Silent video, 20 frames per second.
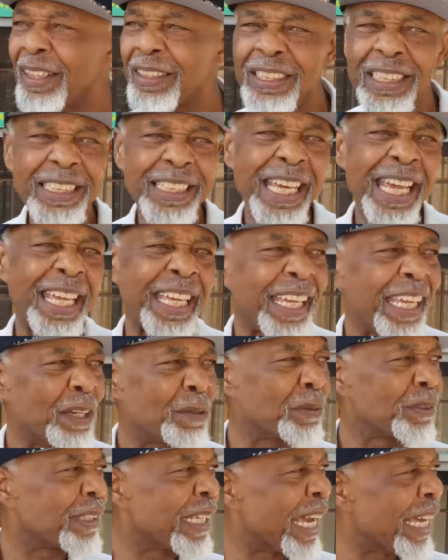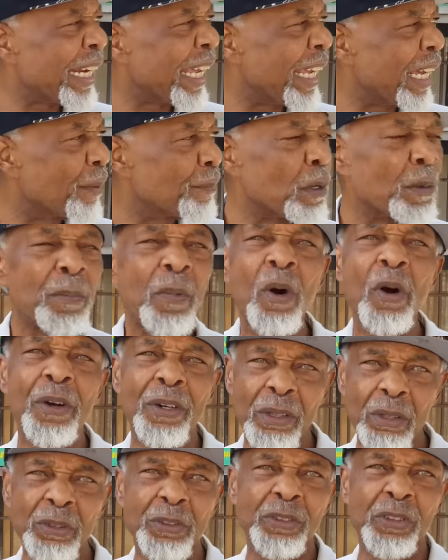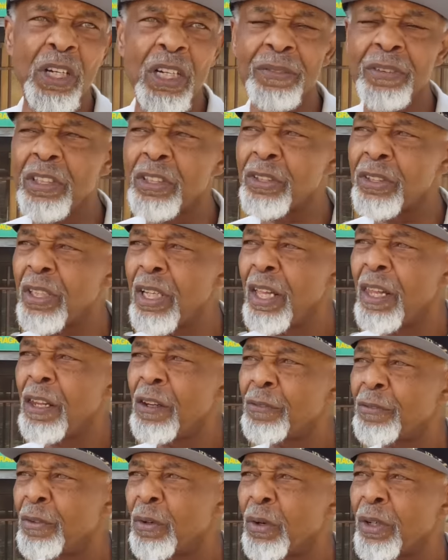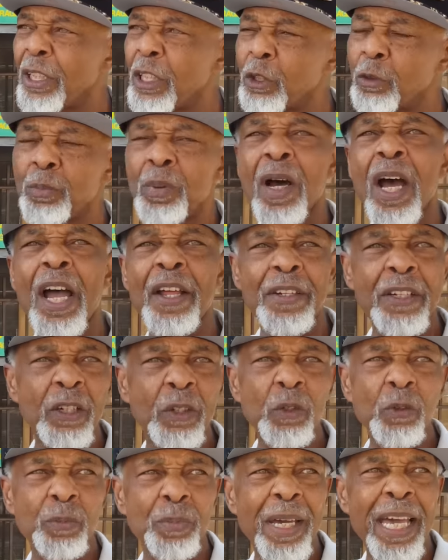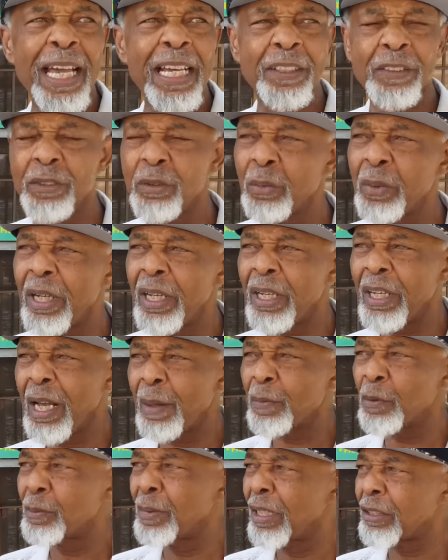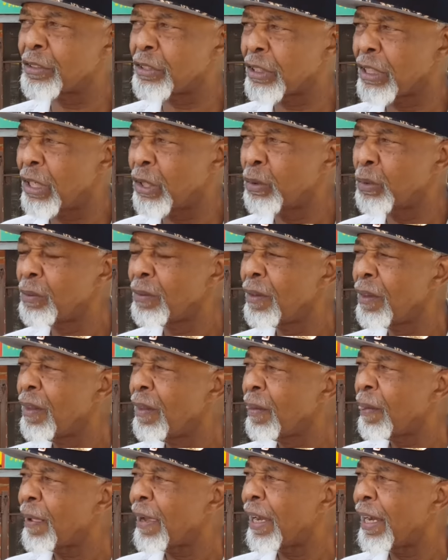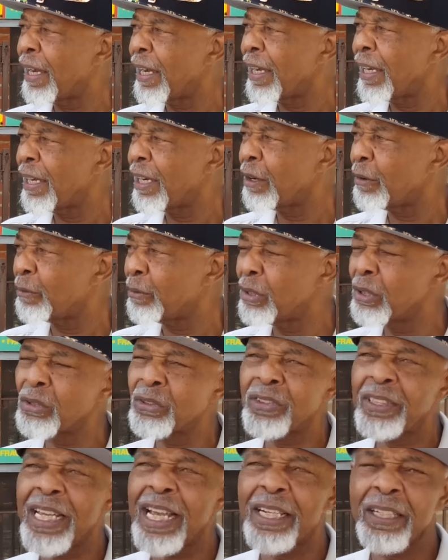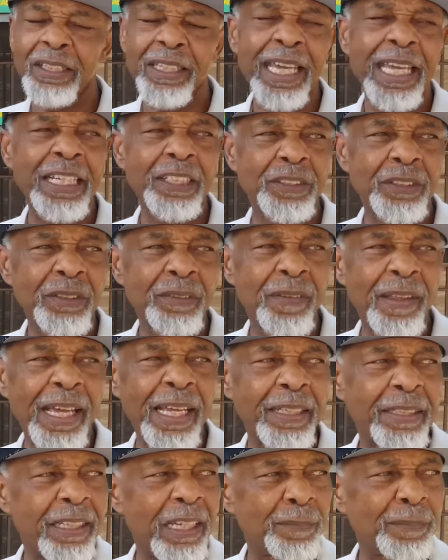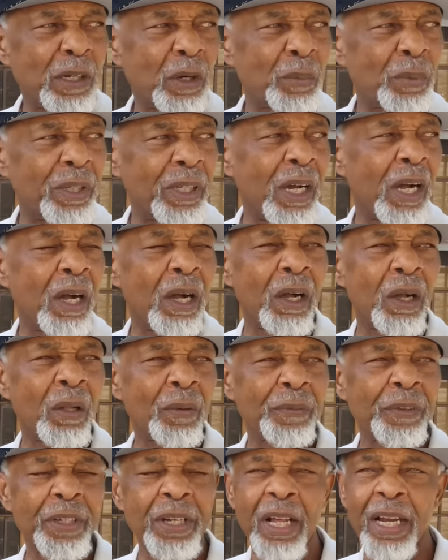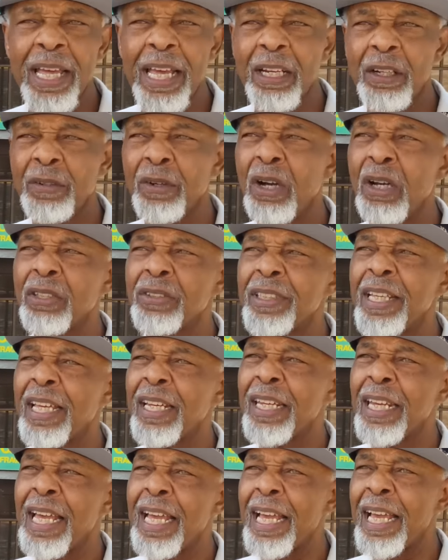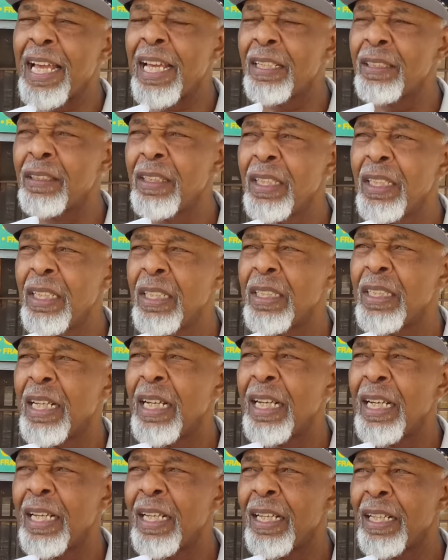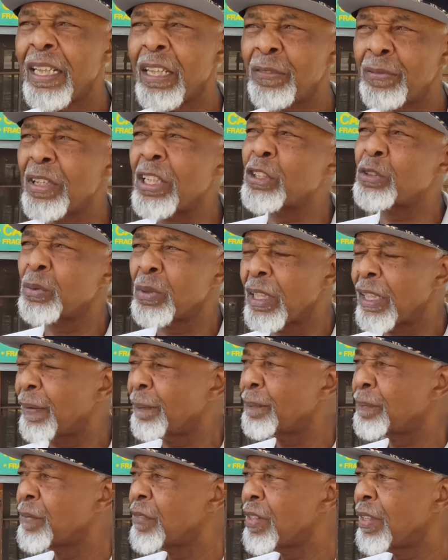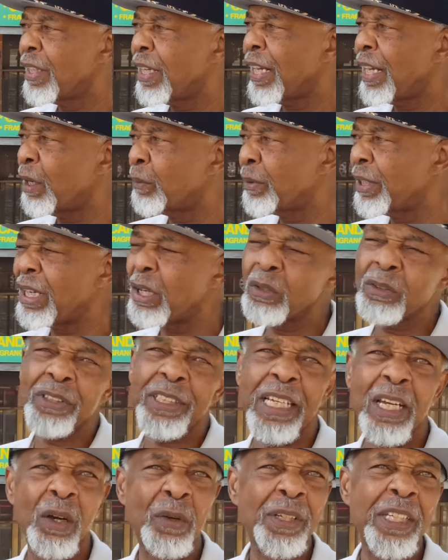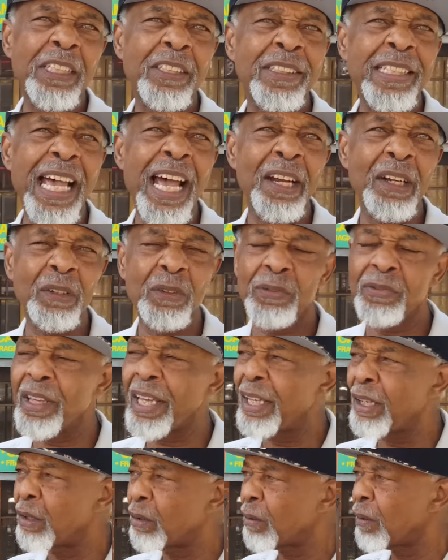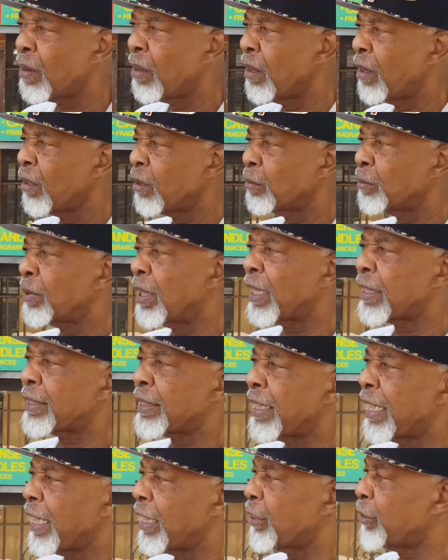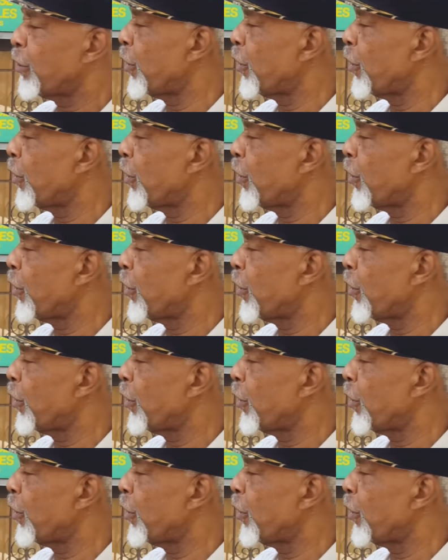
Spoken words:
Today he was at a memorial service for his partner who passed away a couple months ago. Real sad occasion that, but we all, you know, like crossed that line eventually. We don't stay on this side of the veil. But in